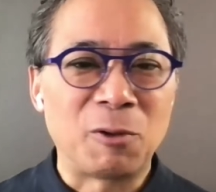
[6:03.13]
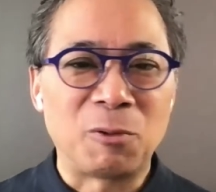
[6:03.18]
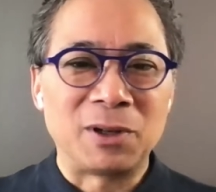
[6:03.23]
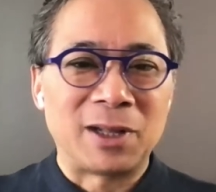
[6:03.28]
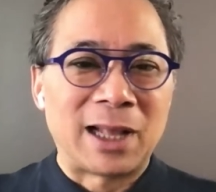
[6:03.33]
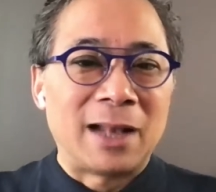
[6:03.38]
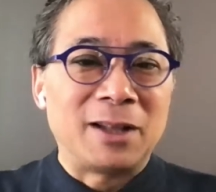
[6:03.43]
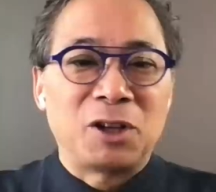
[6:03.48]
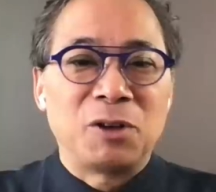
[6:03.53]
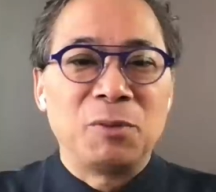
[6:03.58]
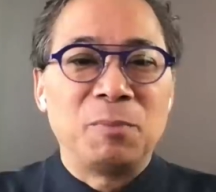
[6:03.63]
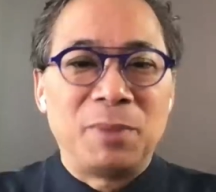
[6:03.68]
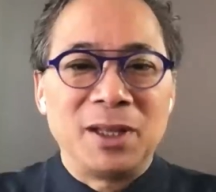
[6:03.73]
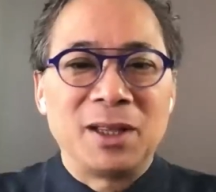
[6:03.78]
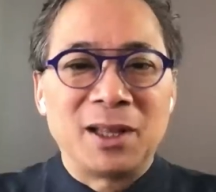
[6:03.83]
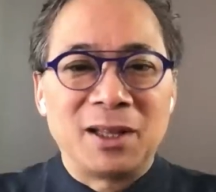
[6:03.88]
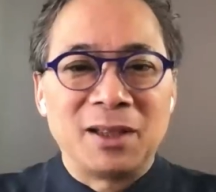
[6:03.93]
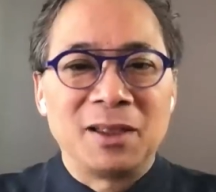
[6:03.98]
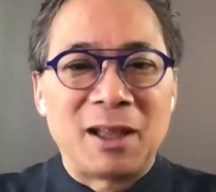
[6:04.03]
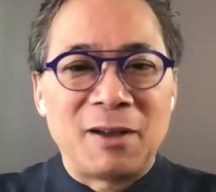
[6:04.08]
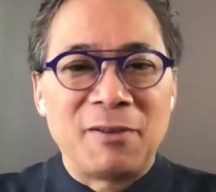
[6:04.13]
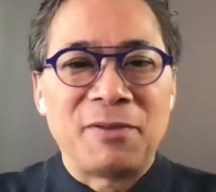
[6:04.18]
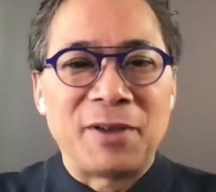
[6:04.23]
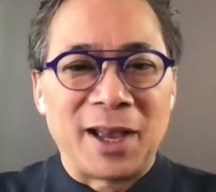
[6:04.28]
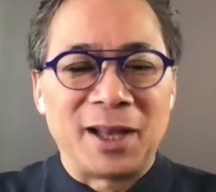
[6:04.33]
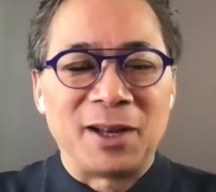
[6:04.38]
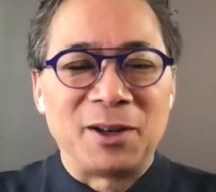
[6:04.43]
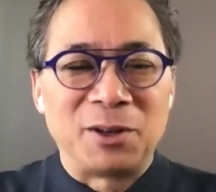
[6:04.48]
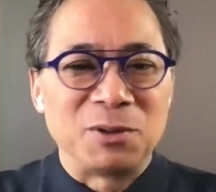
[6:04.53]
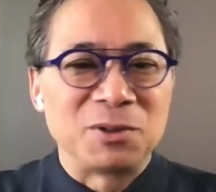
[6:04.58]
That could be the love
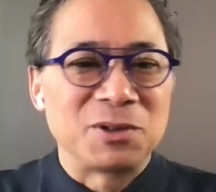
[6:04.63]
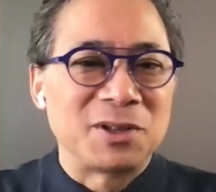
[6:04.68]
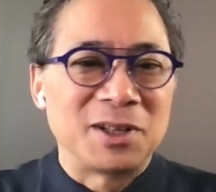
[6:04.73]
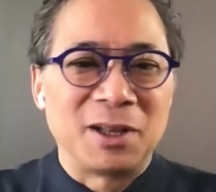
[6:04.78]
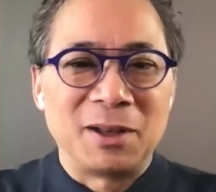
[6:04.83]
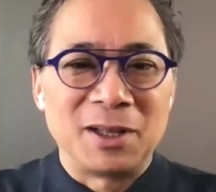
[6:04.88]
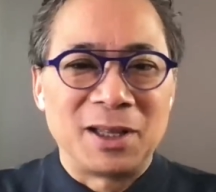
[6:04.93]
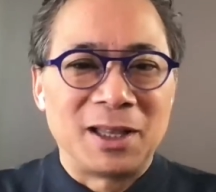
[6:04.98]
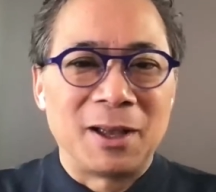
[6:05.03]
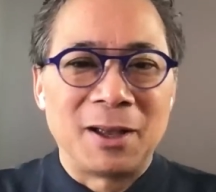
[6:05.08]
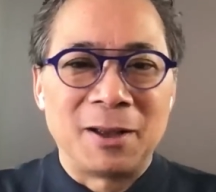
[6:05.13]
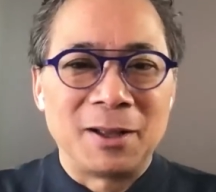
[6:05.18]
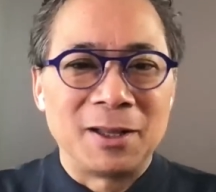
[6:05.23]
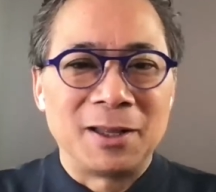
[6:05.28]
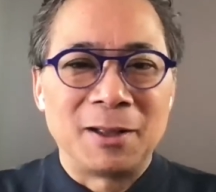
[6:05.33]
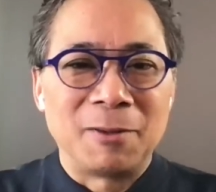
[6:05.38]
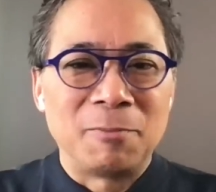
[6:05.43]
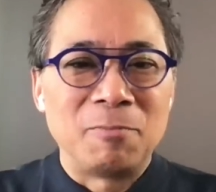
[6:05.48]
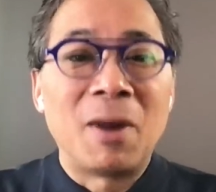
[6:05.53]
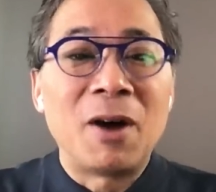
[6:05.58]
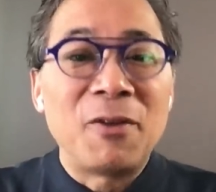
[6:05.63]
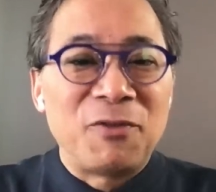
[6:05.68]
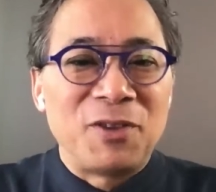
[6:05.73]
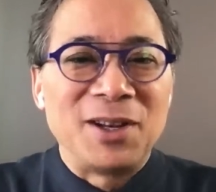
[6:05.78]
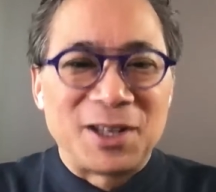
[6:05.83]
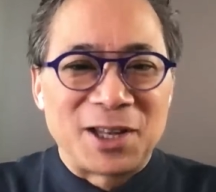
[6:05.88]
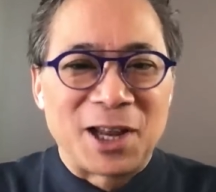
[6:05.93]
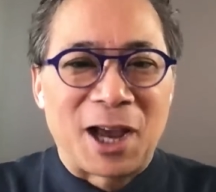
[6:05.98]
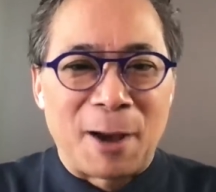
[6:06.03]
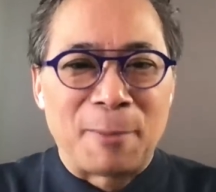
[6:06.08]
handles, the
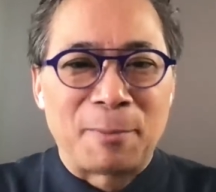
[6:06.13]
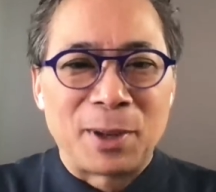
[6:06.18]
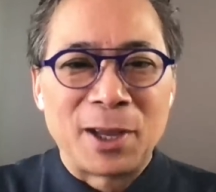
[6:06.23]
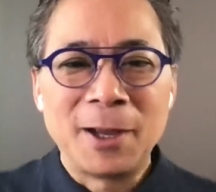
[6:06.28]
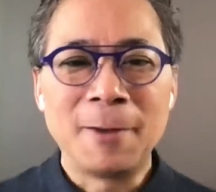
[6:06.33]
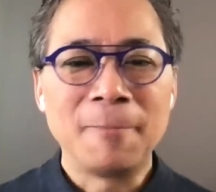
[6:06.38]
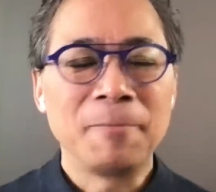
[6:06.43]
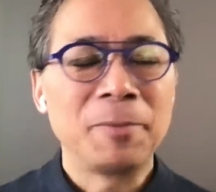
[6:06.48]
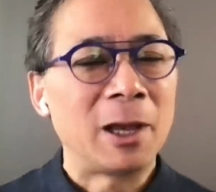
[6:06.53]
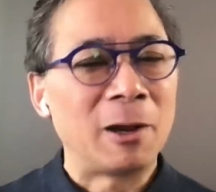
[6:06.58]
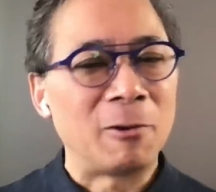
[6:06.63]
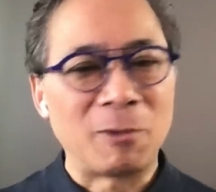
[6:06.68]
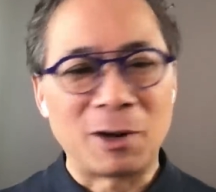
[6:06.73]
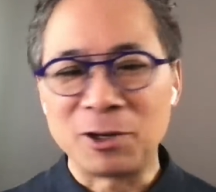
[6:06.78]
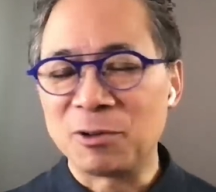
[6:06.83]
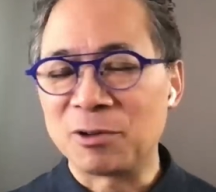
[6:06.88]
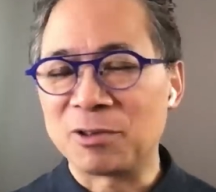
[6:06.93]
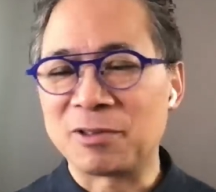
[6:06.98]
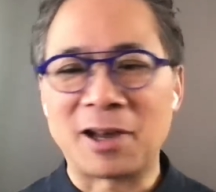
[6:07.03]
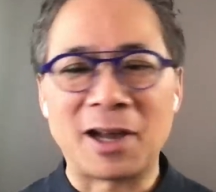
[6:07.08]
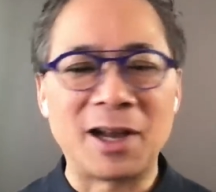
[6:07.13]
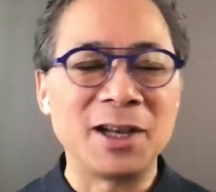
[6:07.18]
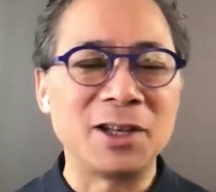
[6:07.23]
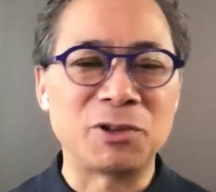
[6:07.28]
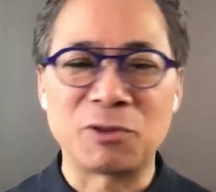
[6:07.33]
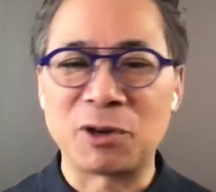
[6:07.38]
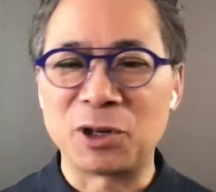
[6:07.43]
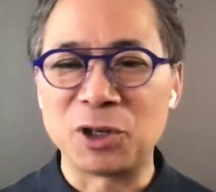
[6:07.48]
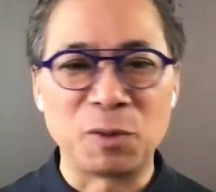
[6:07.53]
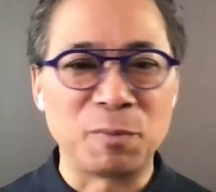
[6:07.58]
muffin top, around your thighs,
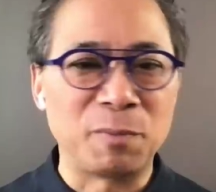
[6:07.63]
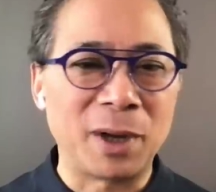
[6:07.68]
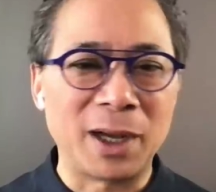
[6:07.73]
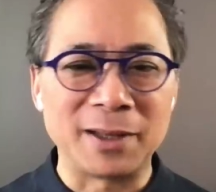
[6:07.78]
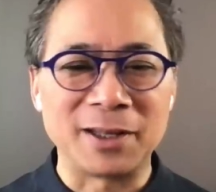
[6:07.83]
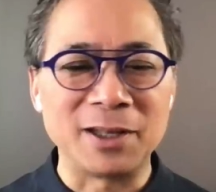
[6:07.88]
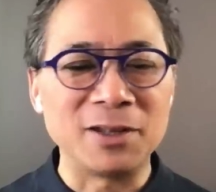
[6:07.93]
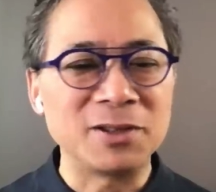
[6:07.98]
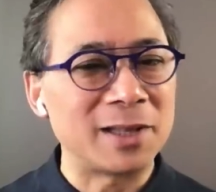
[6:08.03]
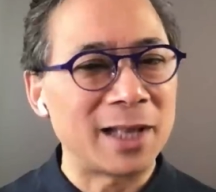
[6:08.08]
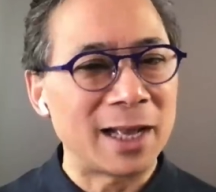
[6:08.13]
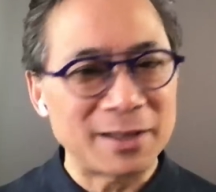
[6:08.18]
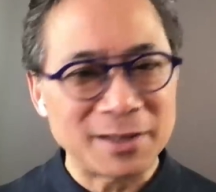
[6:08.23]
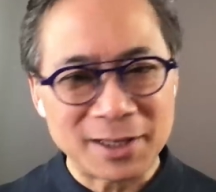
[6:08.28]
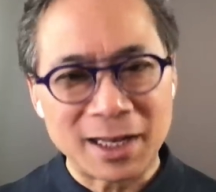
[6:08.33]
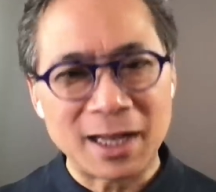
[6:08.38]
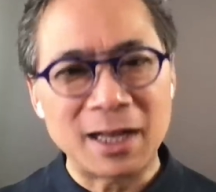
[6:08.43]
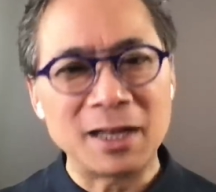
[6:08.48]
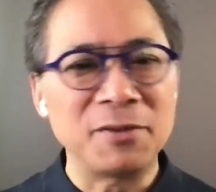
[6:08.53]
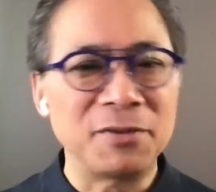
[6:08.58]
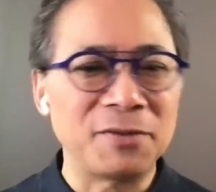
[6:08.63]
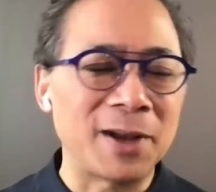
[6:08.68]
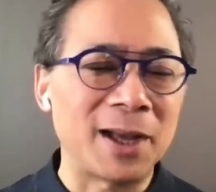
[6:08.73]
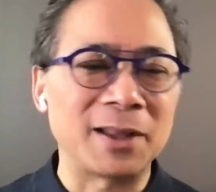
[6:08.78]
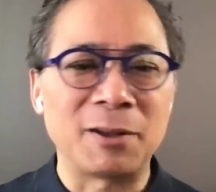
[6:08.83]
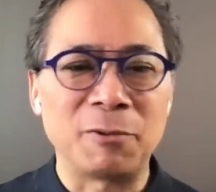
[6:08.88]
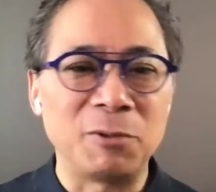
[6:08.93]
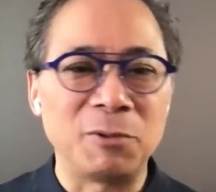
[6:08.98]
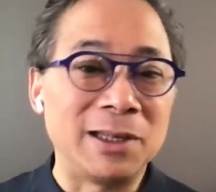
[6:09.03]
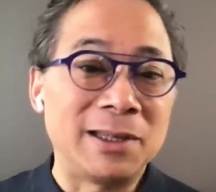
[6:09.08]
around your butt. That's the kind of fat
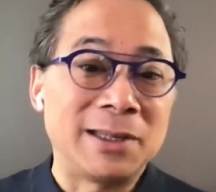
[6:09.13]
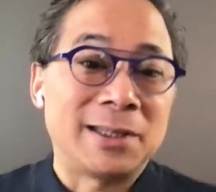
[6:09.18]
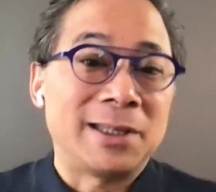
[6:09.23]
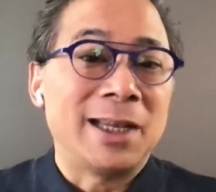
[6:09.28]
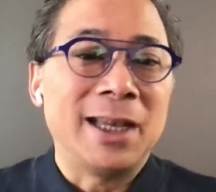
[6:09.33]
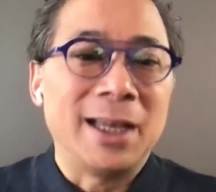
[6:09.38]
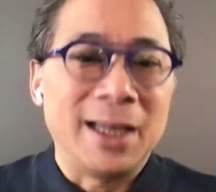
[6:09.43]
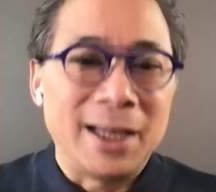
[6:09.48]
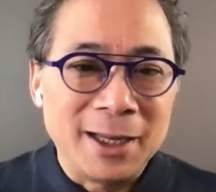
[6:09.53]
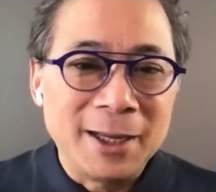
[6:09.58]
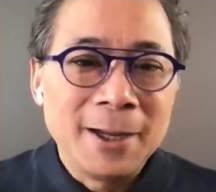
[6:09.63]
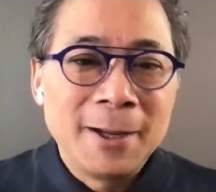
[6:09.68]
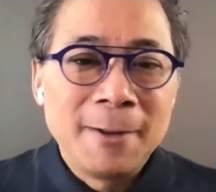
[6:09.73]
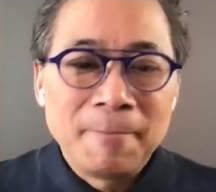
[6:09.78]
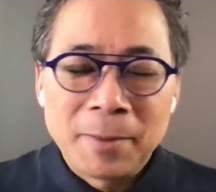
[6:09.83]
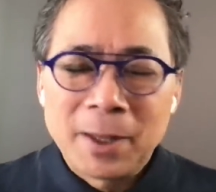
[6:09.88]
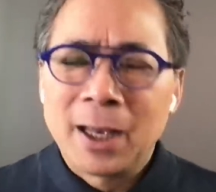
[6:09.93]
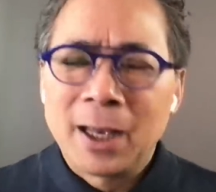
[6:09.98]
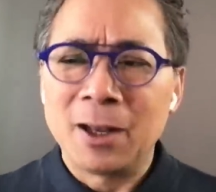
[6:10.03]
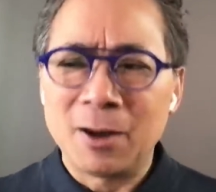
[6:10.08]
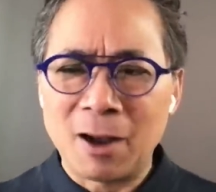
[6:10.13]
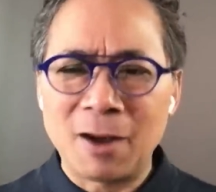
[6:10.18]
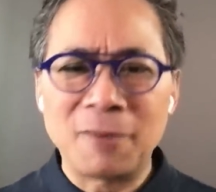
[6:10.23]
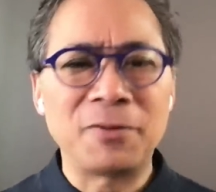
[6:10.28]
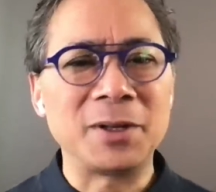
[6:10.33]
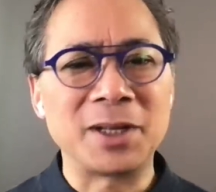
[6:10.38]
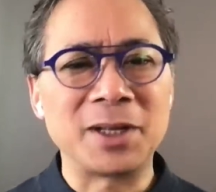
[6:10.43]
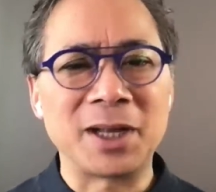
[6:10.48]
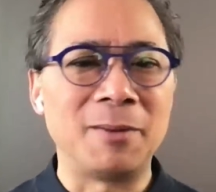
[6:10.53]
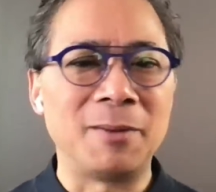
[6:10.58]
that we see and
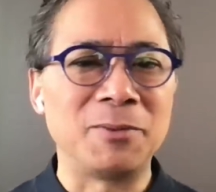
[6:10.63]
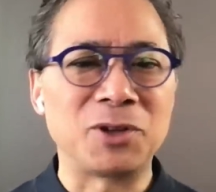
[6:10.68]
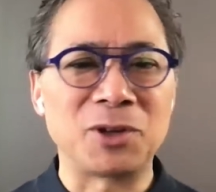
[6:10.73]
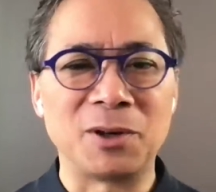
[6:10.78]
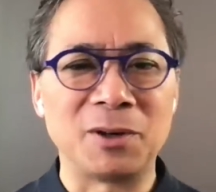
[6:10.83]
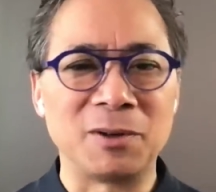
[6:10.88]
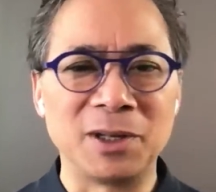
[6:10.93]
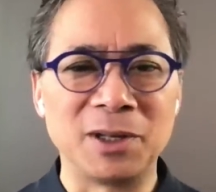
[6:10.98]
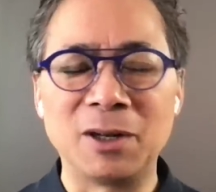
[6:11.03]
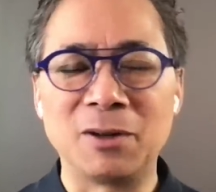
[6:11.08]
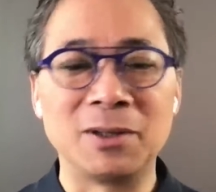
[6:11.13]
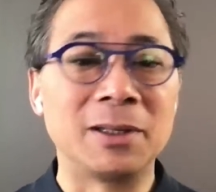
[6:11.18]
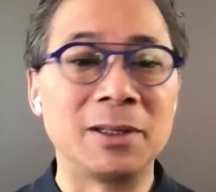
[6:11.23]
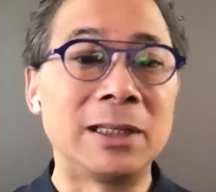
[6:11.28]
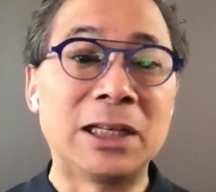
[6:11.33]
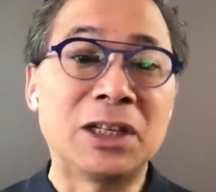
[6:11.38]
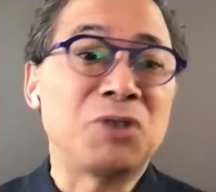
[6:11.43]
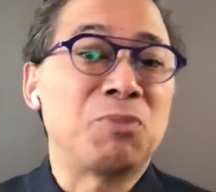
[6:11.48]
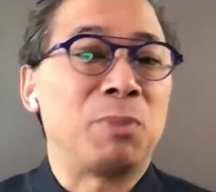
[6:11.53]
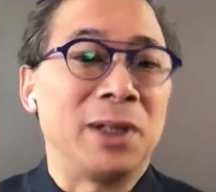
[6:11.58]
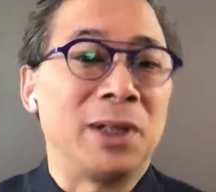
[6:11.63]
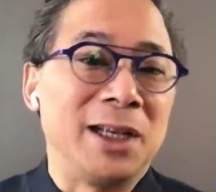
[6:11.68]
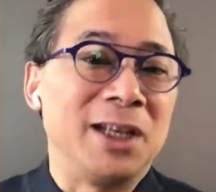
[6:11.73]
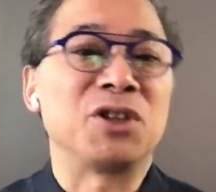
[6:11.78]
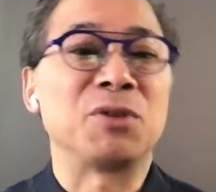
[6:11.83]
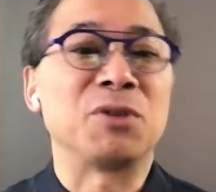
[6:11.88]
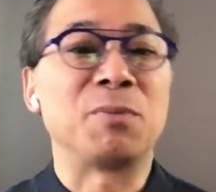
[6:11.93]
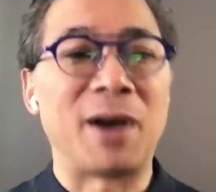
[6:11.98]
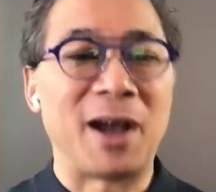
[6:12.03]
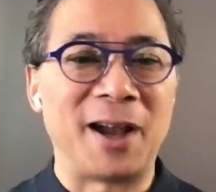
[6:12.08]
oftentimes are, you know,
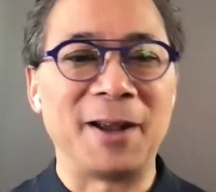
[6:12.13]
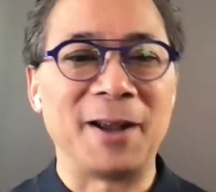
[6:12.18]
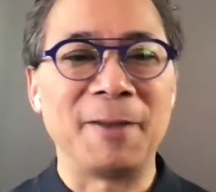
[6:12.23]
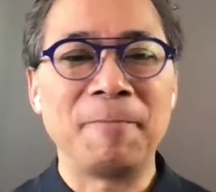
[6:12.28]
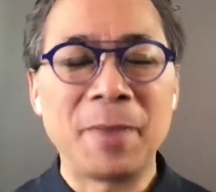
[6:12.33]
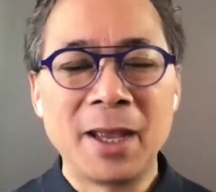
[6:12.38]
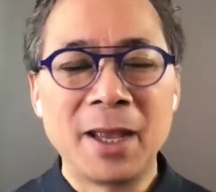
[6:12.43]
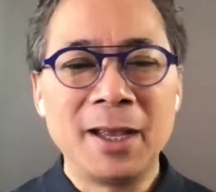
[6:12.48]
displeased by.